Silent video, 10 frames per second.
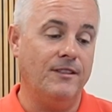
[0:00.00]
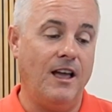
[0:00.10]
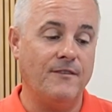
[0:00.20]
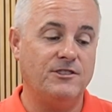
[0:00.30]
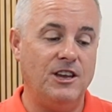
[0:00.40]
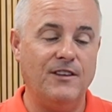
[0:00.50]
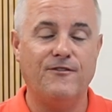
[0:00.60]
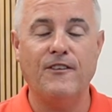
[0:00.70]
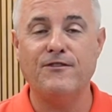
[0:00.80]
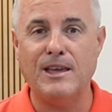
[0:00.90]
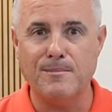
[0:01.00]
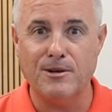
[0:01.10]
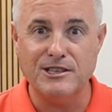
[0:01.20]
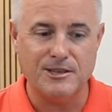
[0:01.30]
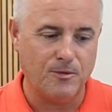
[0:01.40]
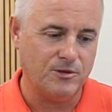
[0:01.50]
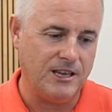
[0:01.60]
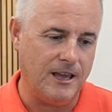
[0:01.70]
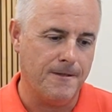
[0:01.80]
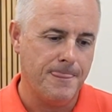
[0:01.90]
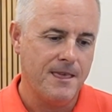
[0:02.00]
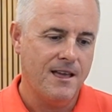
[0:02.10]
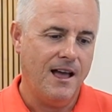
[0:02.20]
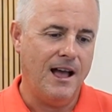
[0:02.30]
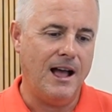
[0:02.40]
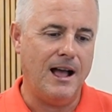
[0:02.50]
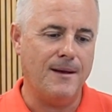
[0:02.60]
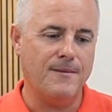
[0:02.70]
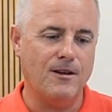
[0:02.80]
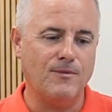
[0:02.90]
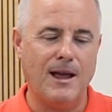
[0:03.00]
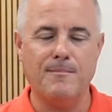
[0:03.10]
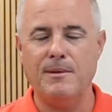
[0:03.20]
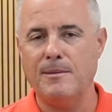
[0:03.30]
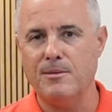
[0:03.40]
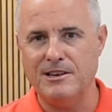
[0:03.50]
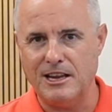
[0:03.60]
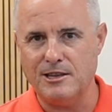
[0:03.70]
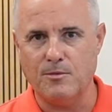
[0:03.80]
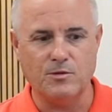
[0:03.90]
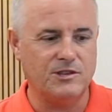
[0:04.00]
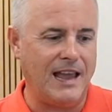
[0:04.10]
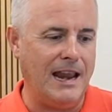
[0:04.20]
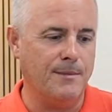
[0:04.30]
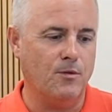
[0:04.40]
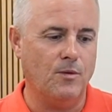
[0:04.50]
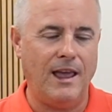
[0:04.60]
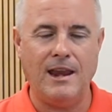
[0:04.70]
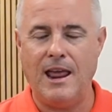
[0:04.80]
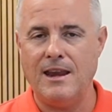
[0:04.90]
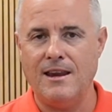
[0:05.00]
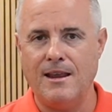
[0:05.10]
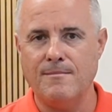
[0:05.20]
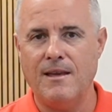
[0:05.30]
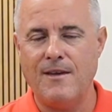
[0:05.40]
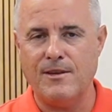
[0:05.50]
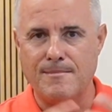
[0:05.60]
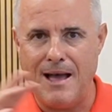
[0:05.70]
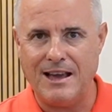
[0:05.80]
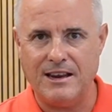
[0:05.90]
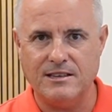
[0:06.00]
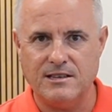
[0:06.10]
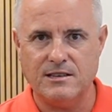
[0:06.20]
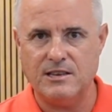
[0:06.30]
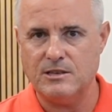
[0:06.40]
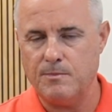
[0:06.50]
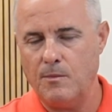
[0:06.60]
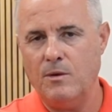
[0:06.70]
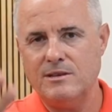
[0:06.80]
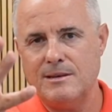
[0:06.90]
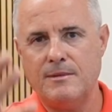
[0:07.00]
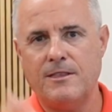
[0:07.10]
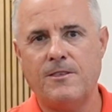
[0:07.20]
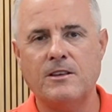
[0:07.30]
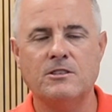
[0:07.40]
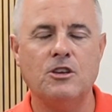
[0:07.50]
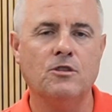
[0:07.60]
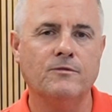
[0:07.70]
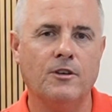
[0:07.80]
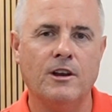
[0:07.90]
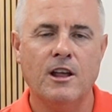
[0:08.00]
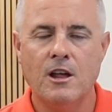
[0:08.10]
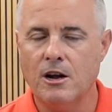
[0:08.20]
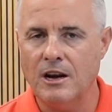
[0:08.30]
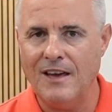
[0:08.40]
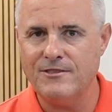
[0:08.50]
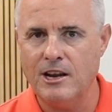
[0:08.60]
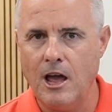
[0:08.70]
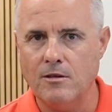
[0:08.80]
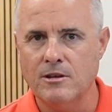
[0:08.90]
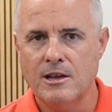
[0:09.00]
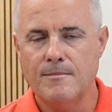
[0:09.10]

I've shared 15 principles here around being predictable, scalable, and having marketing success. But what are some of the things that you've learned? I'd love to know.